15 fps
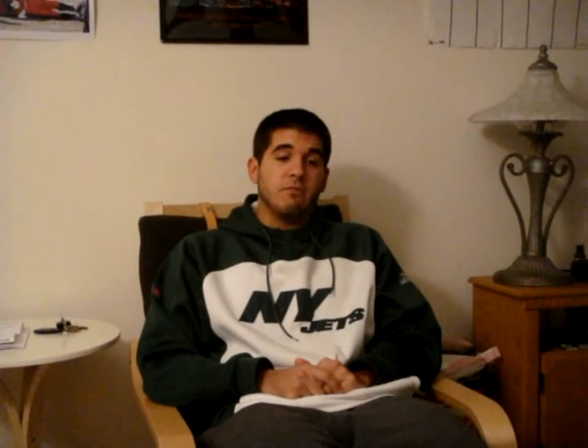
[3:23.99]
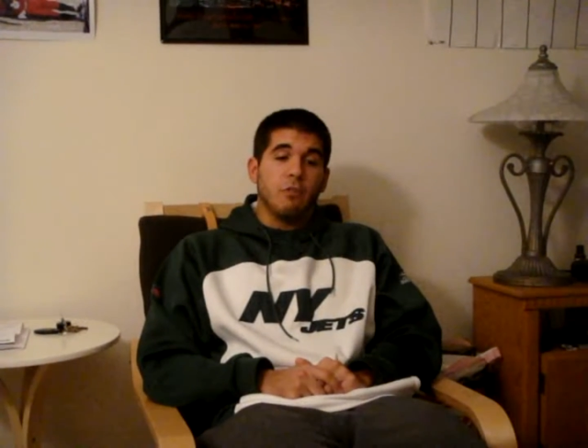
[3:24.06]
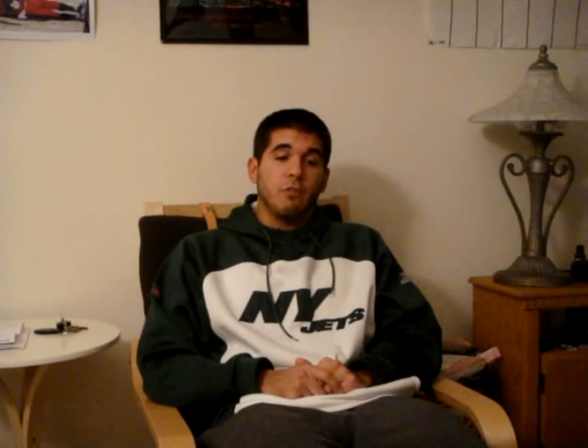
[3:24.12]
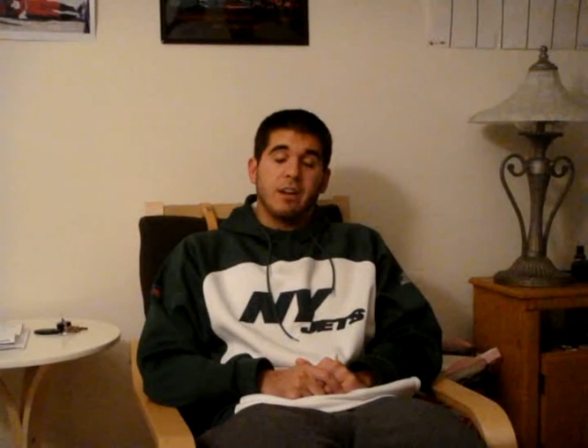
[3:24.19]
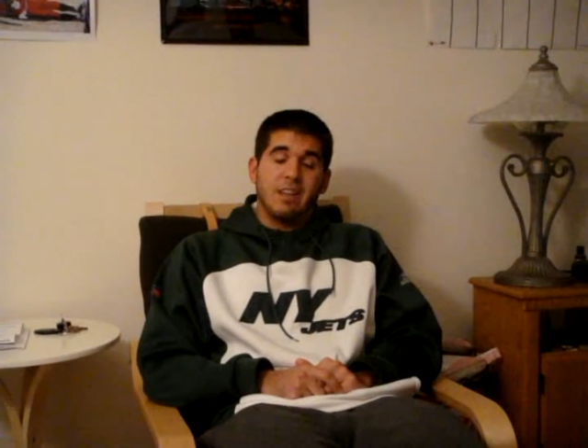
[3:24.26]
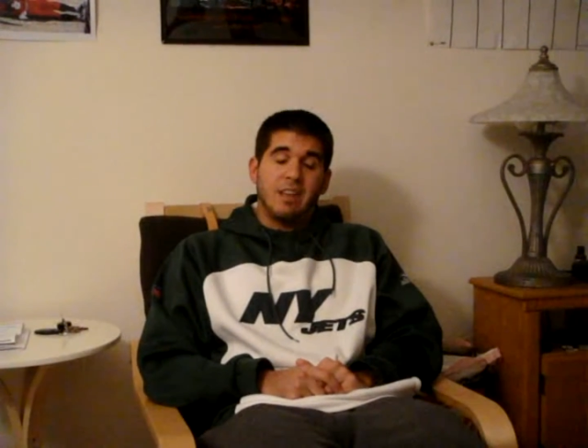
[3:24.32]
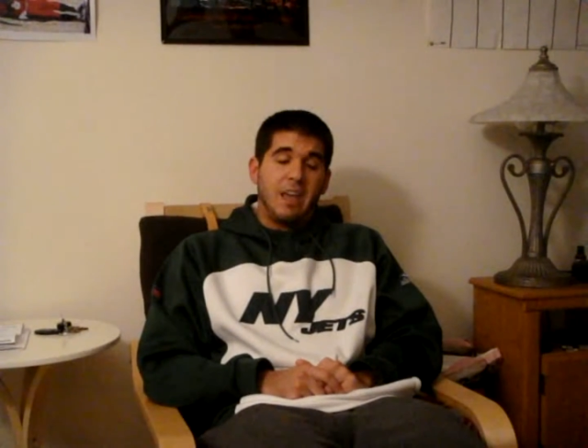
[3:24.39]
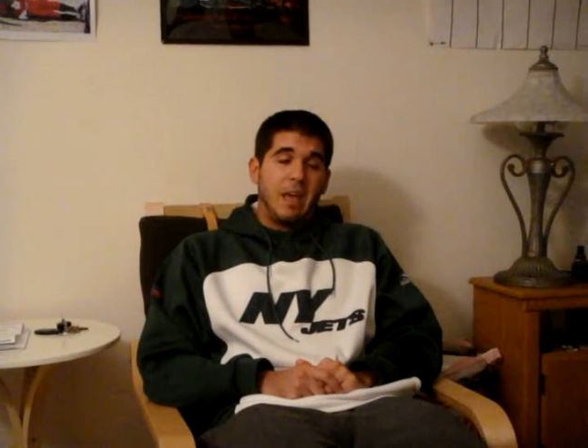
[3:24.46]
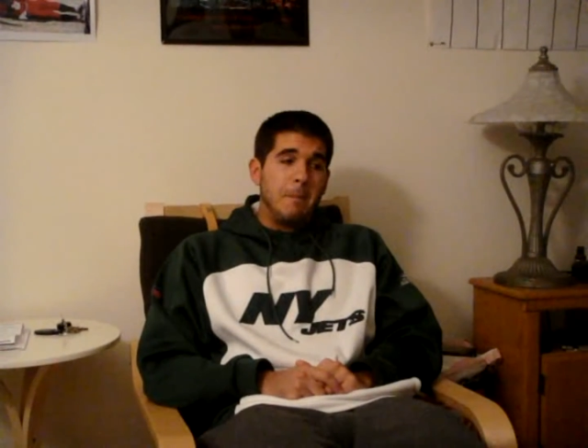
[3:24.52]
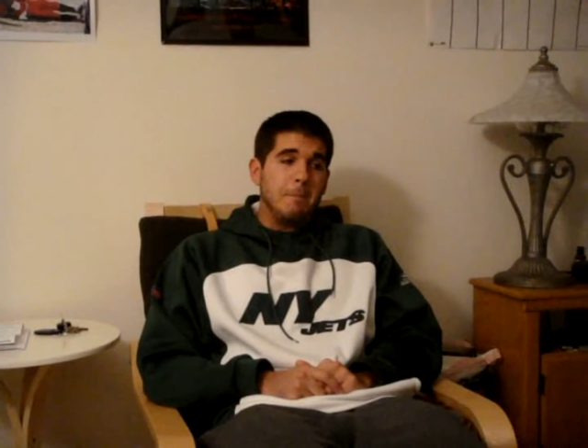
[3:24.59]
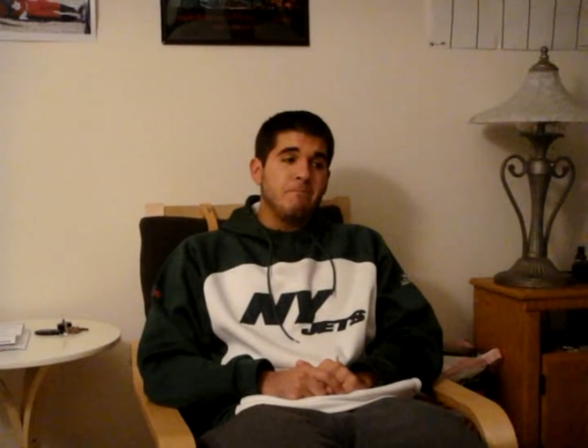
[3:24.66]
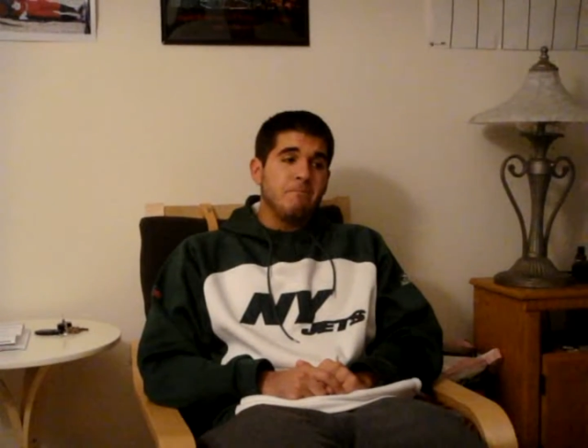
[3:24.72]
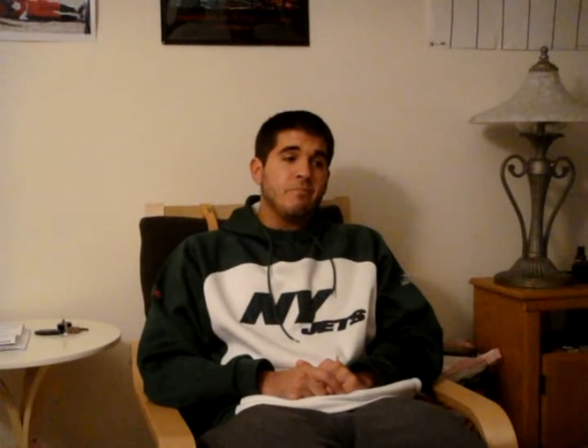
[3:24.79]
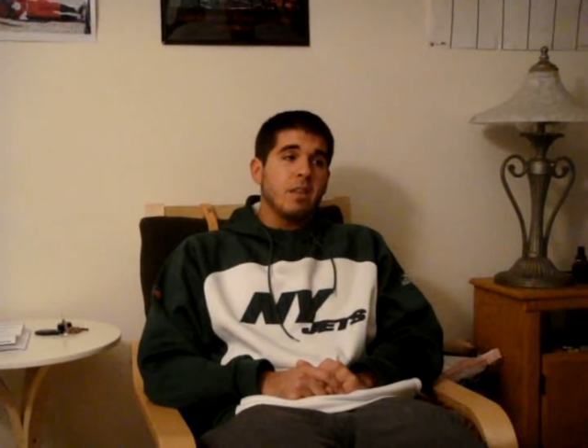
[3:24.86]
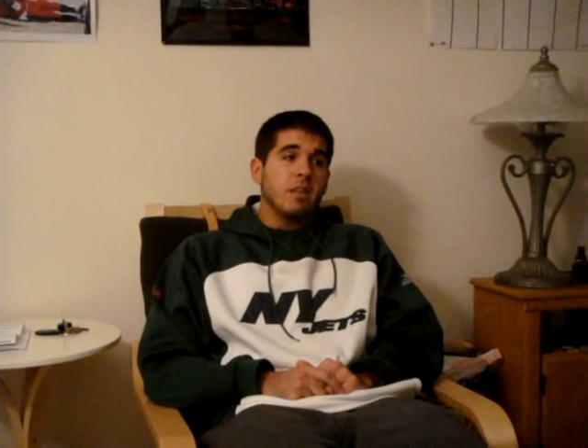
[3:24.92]
running
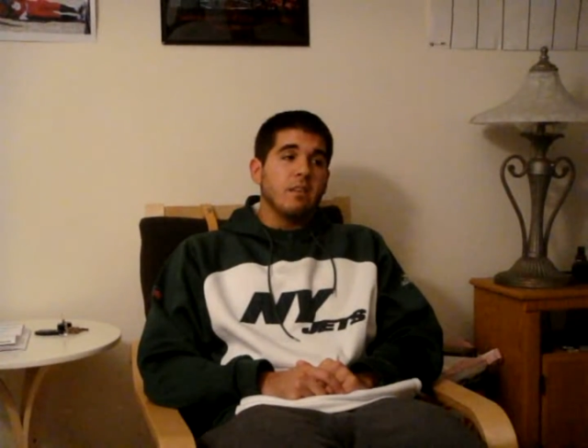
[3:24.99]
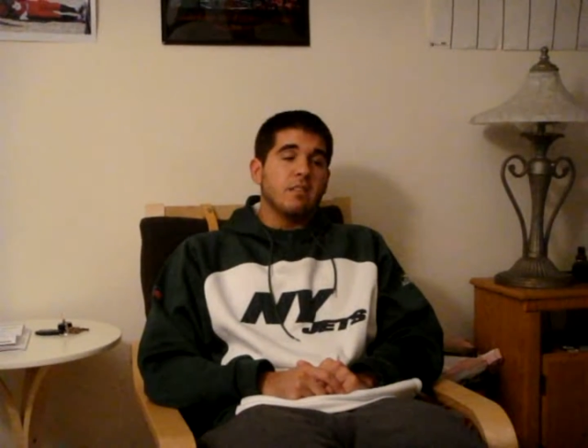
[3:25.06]
game,